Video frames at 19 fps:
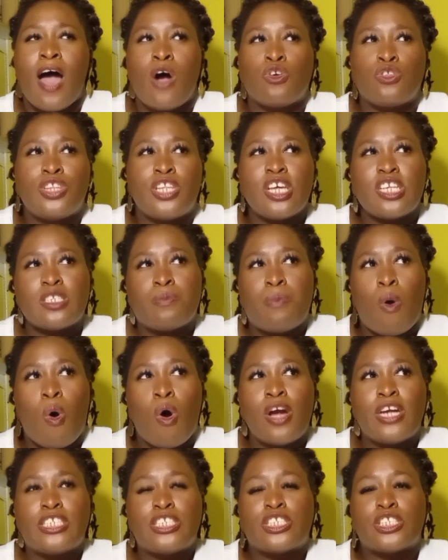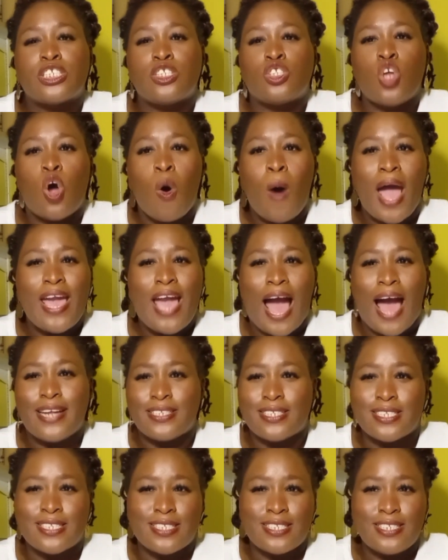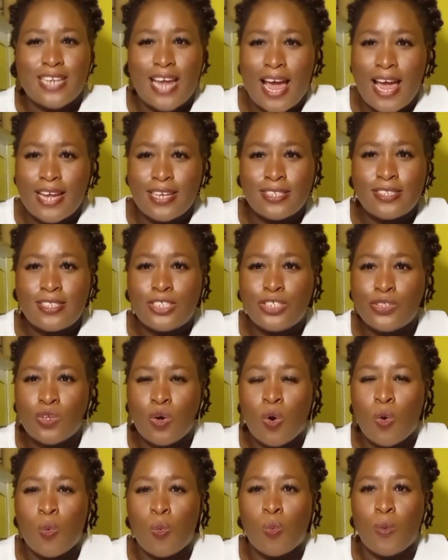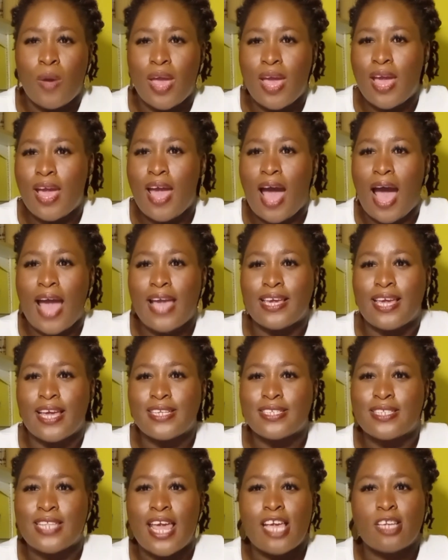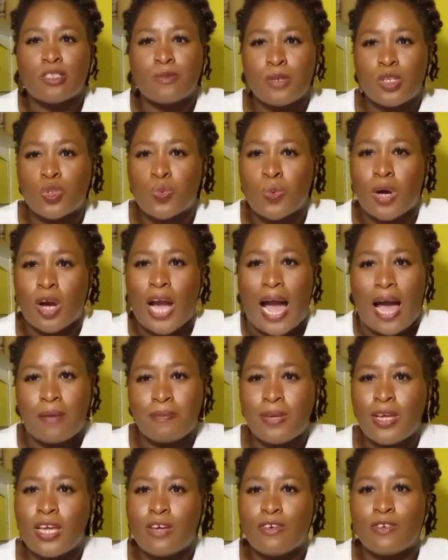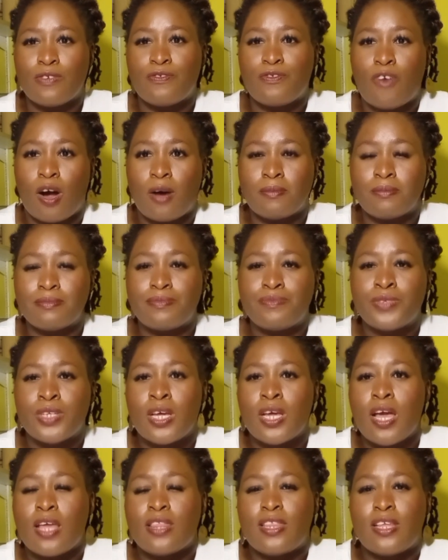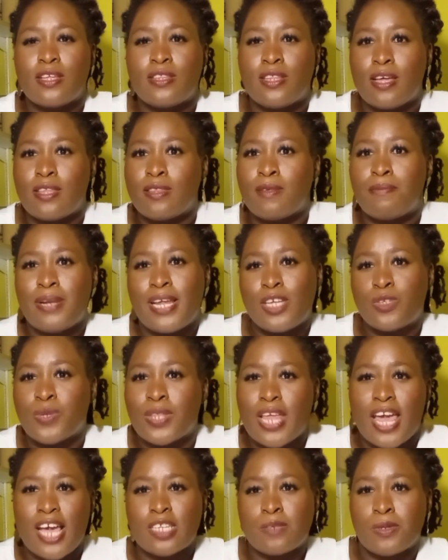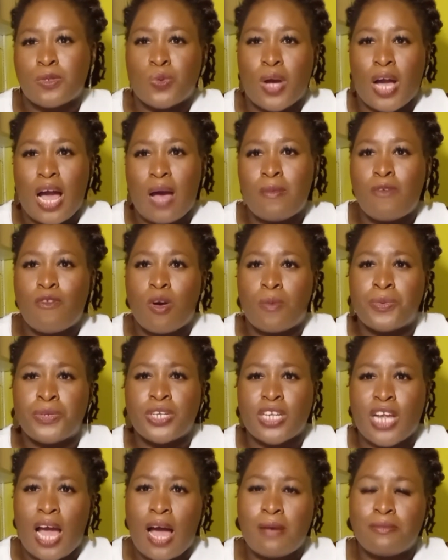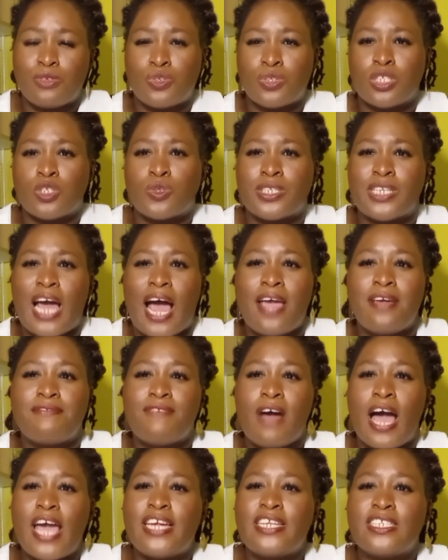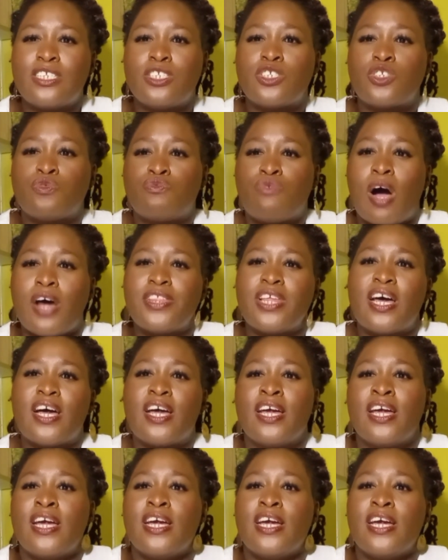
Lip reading: This point, though I understand, you know, where I guess the experts were coming from, the place where the experts were coming from when it comes to this one, I find it rather